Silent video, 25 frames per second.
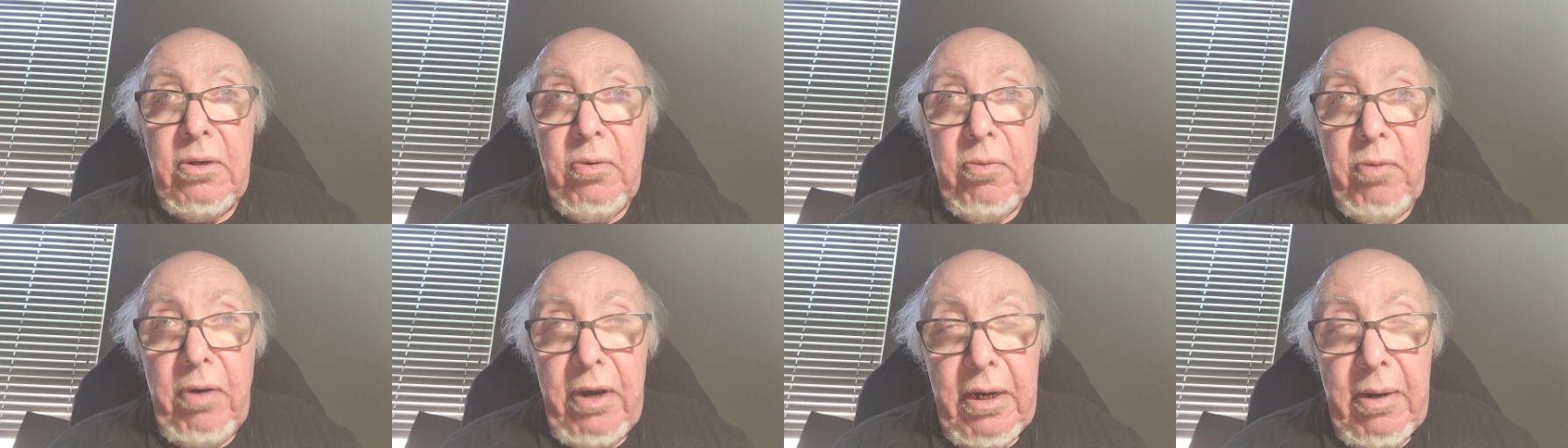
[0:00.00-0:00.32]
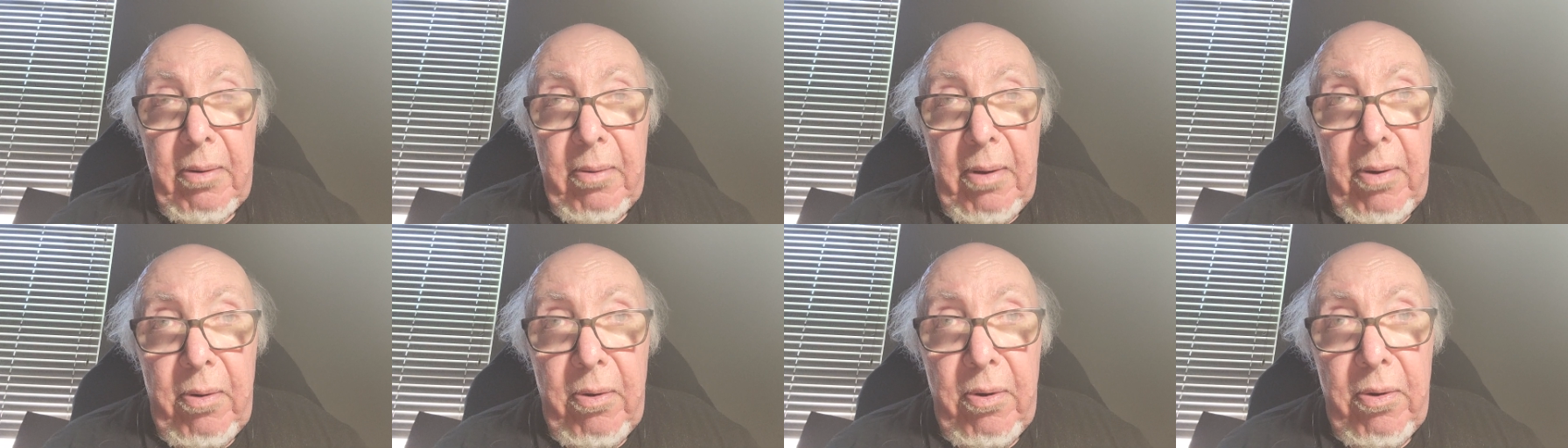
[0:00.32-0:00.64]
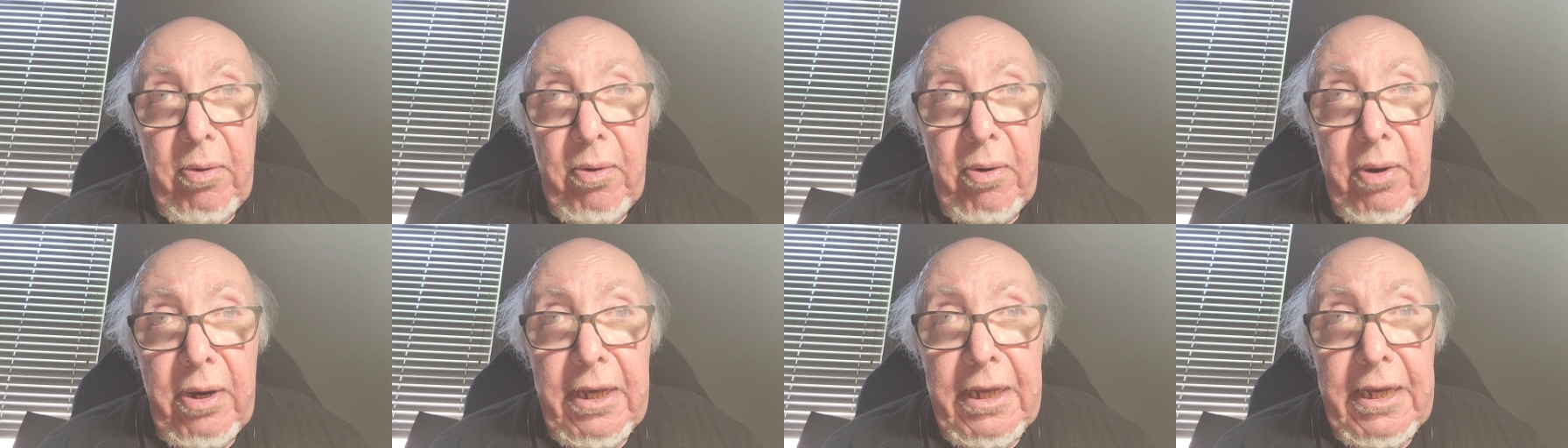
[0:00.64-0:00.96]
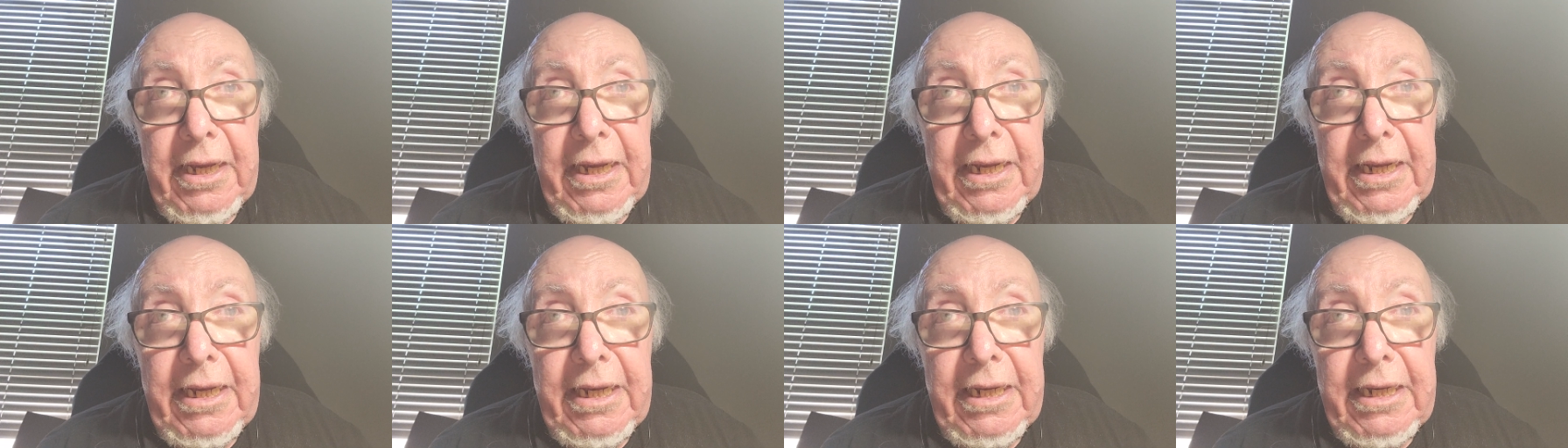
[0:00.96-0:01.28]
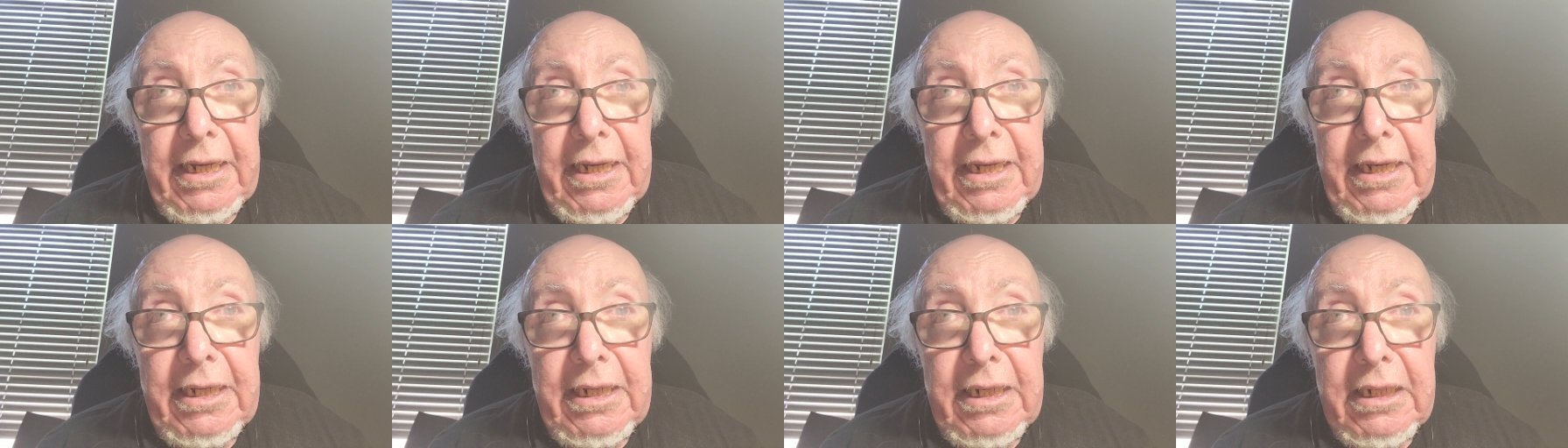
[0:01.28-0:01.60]
When I'm
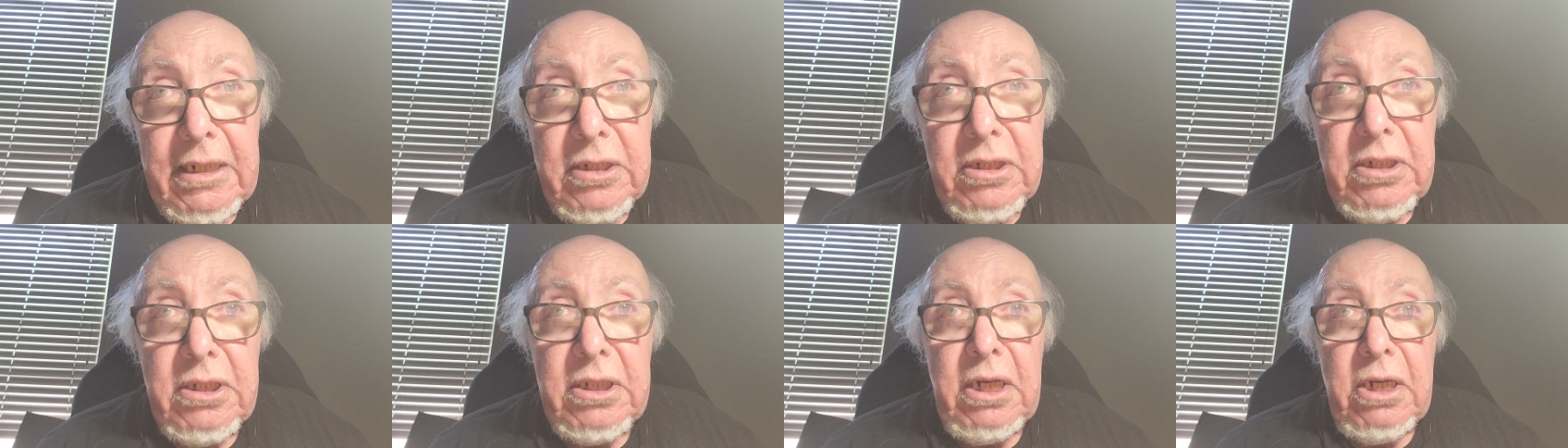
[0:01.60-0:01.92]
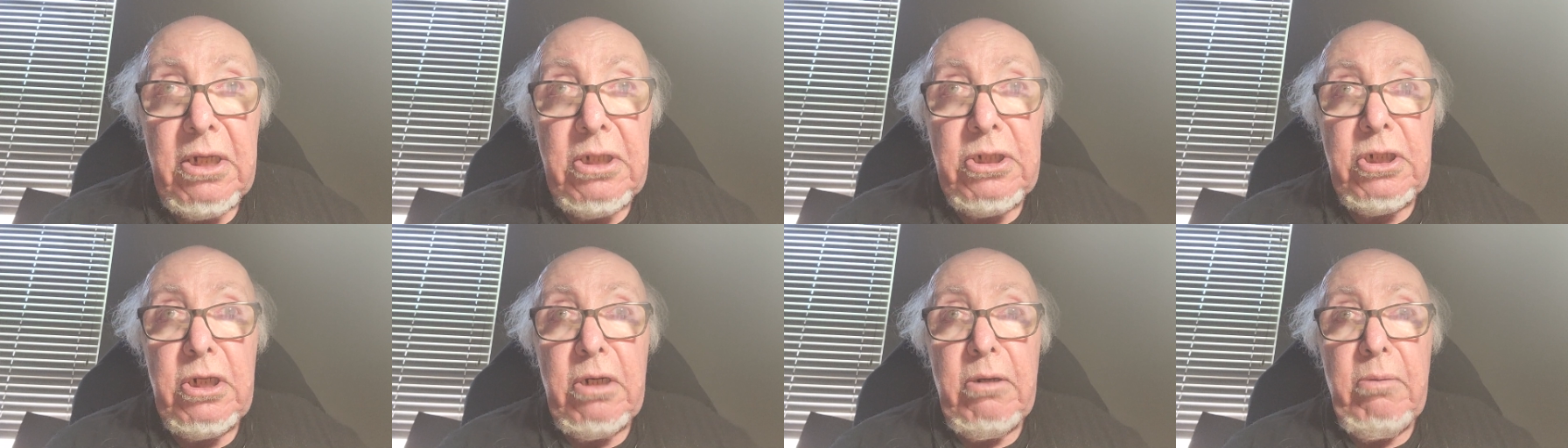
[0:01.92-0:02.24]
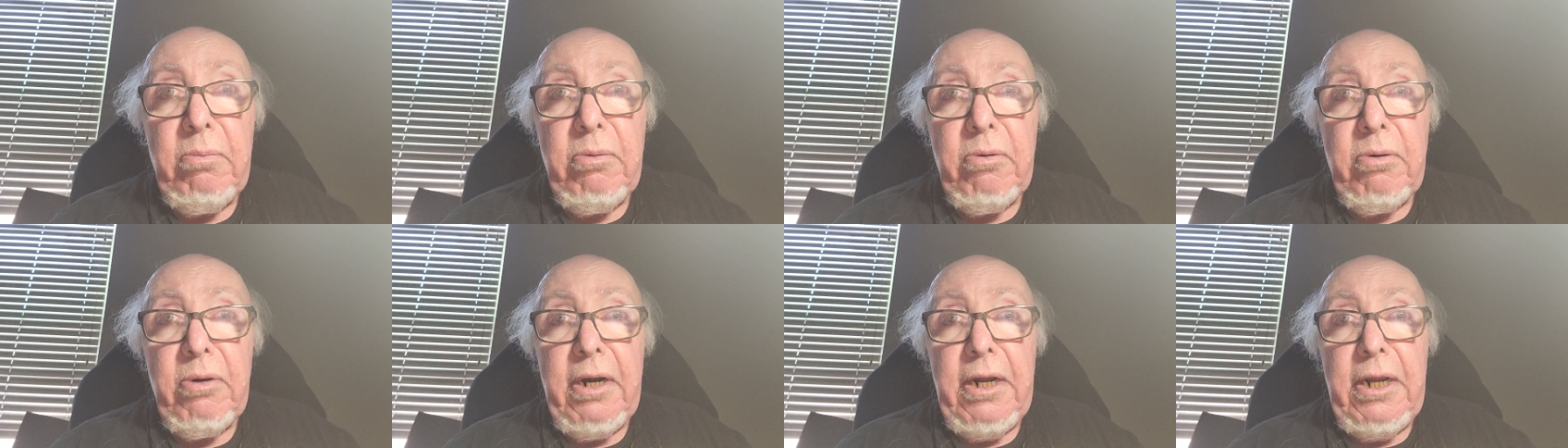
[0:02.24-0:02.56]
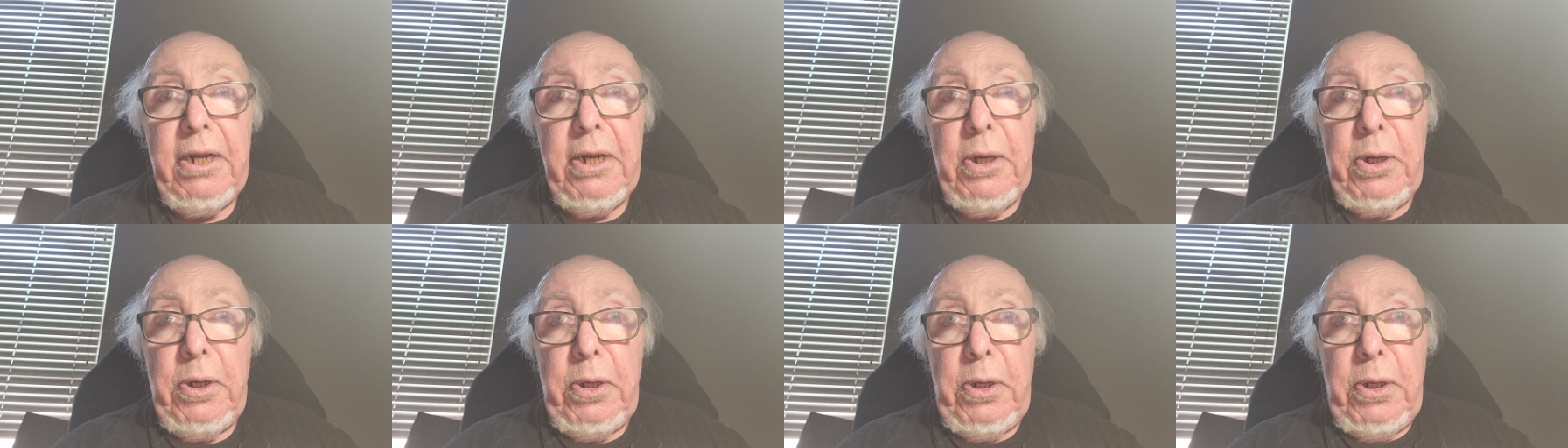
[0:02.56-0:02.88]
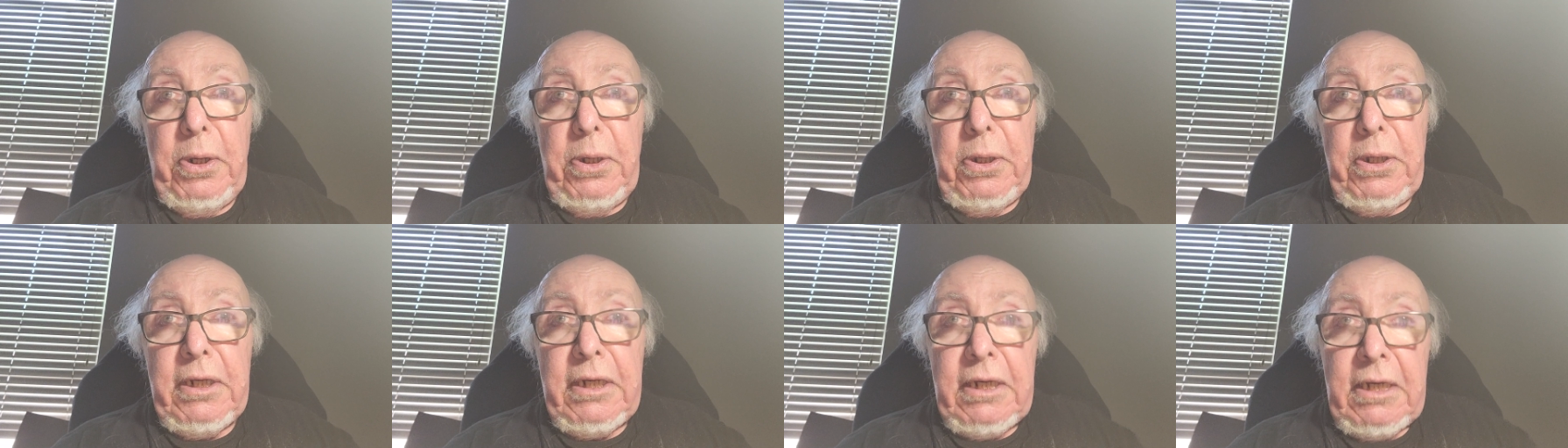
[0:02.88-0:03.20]
awake, such a
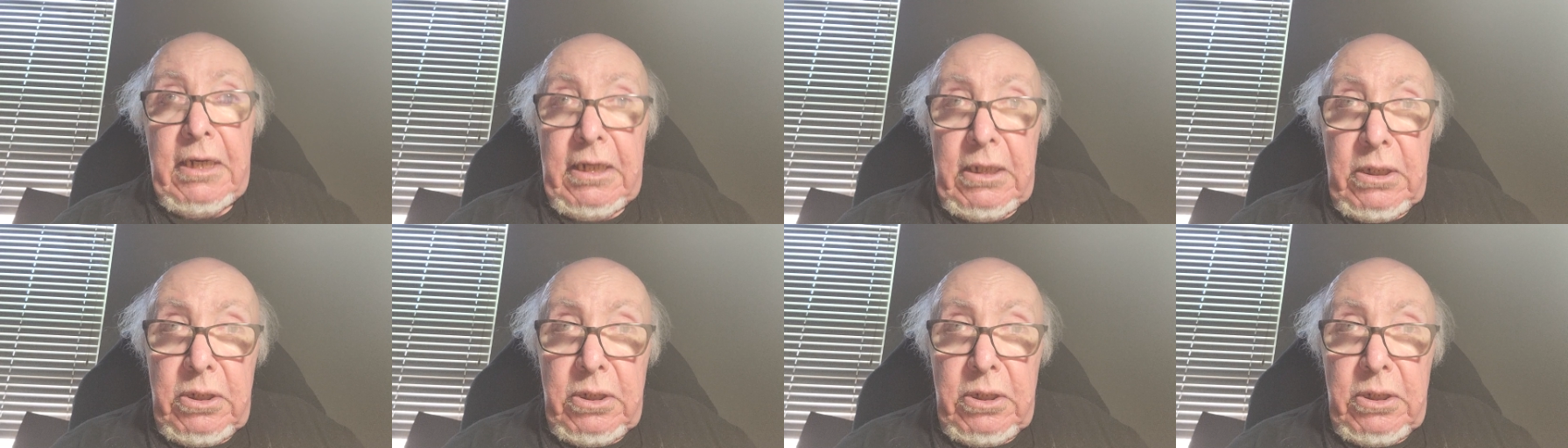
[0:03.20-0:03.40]
break